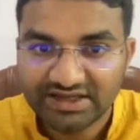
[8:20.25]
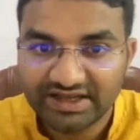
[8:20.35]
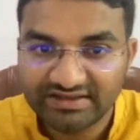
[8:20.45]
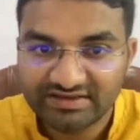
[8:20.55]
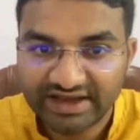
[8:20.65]

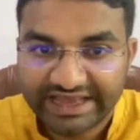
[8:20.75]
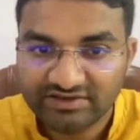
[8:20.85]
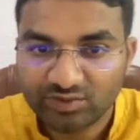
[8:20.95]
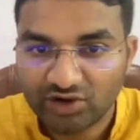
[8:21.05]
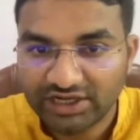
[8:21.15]
It's a
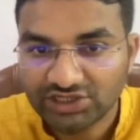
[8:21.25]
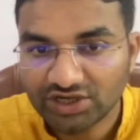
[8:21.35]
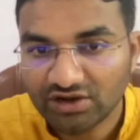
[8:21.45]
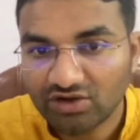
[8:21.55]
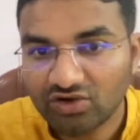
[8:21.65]

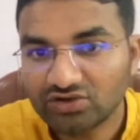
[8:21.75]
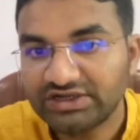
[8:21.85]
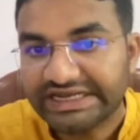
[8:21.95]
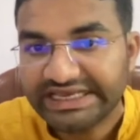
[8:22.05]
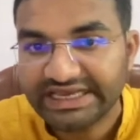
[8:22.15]
exponential
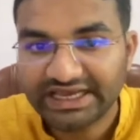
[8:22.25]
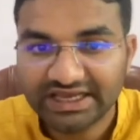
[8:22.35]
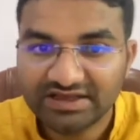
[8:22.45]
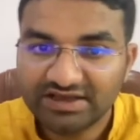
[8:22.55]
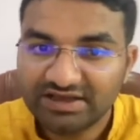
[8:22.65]
growth,
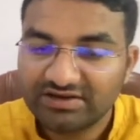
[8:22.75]
decay,